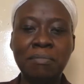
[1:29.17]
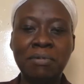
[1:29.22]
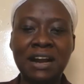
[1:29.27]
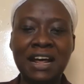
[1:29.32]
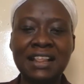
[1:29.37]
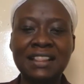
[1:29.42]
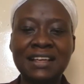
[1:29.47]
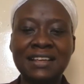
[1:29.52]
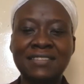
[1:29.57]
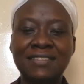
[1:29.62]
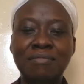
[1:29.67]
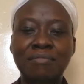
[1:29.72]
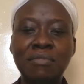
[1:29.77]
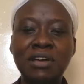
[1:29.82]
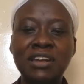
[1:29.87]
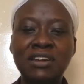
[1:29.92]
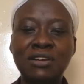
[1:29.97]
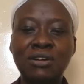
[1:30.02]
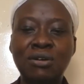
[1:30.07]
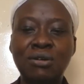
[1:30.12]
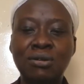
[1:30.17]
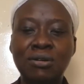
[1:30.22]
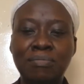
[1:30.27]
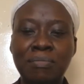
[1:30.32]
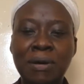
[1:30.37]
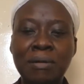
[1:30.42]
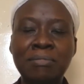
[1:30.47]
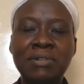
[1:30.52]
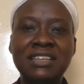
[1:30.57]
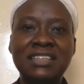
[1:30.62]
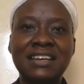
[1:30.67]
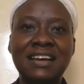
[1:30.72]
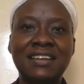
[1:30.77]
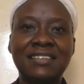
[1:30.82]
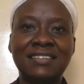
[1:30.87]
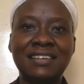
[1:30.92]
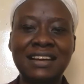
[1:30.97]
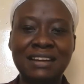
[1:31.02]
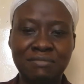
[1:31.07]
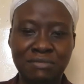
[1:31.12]
Brothers Medical
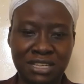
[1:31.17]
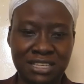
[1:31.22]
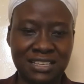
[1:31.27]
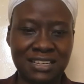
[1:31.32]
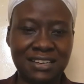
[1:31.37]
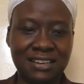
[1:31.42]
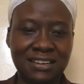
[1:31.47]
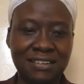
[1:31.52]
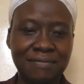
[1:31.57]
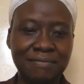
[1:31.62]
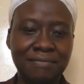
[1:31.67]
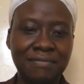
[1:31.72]
Publishers Limited.